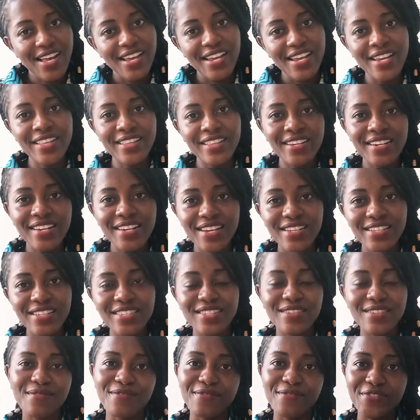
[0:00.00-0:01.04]
and the
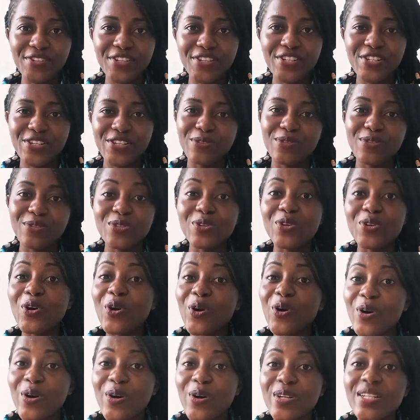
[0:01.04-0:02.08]
next video. So
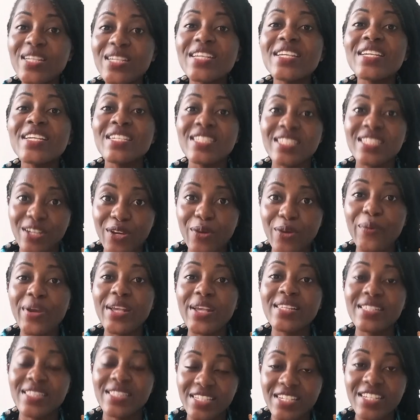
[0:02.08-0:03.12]
God is a
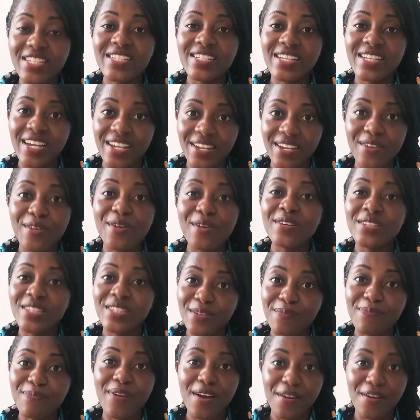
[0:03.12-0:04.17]
great teacher and God is
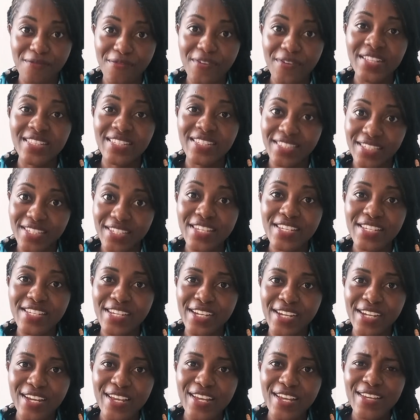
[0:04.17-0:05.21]
a perfect
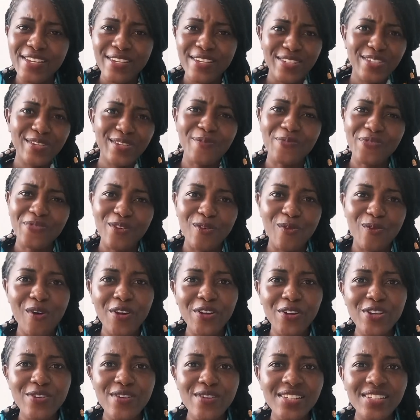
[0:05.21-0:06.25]
teacher. So what
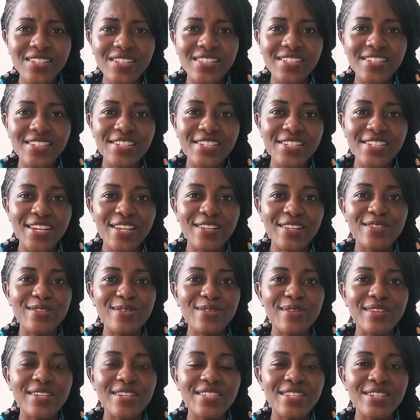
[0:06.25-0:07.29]
do you do as a teacher to
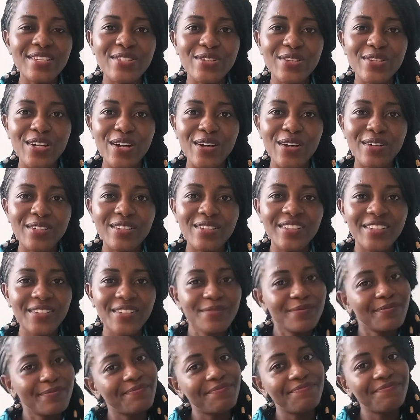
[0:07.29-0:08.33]
listen to God?
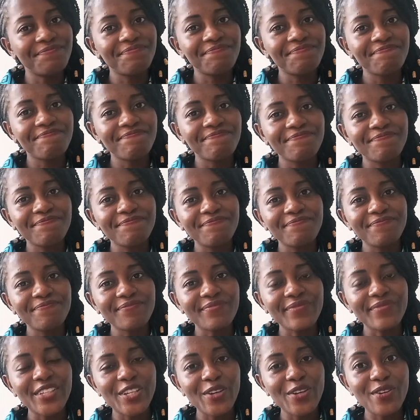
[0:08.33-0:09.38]

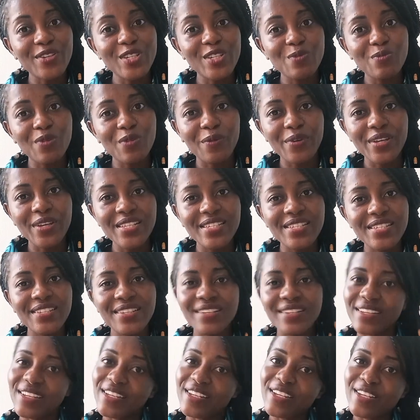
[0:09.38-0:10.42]
The Holy Spirit
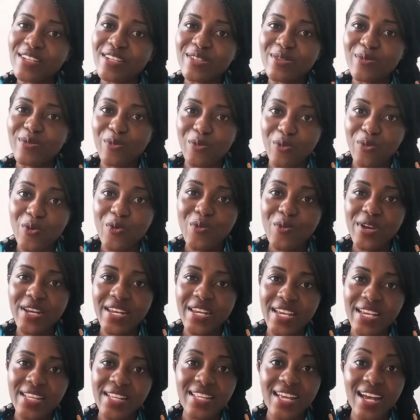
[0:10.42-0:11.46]
is who we
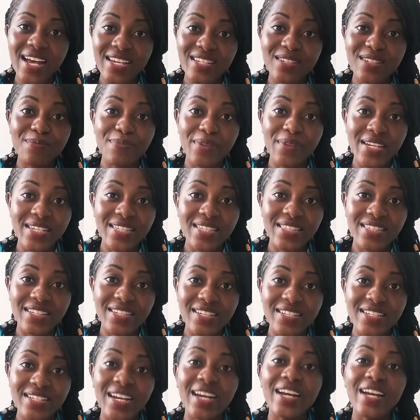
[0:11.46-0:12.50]
need as the best
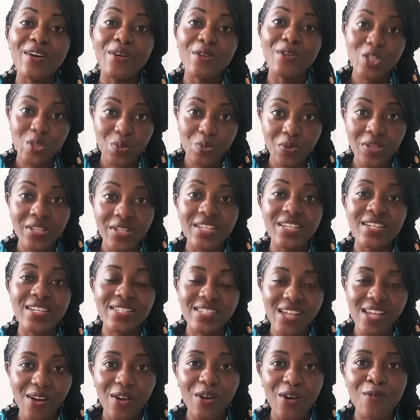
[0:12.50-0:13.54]
teacher. Holy Spirit
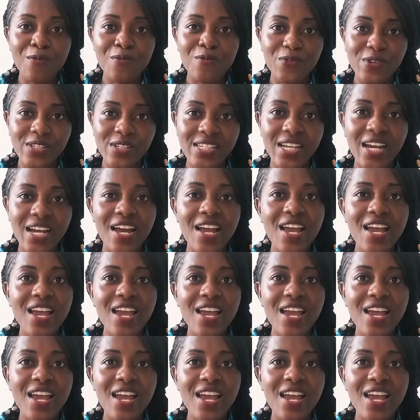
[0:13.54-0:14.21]
is our comforter.